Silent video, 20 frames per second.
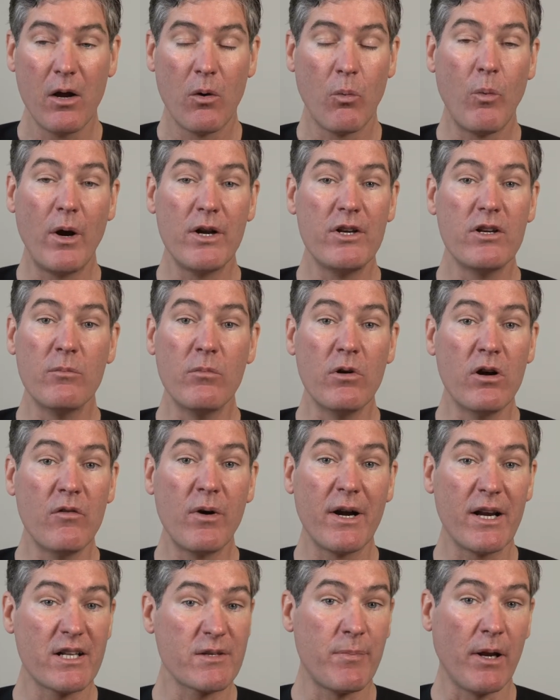when you move
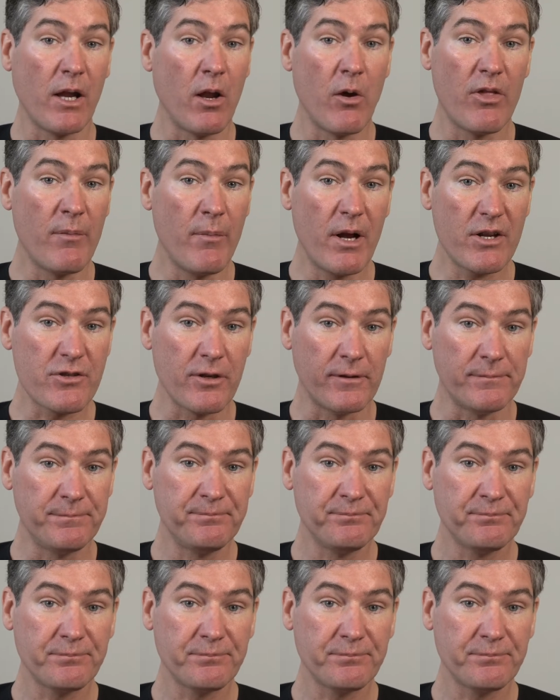when it's below the muscle.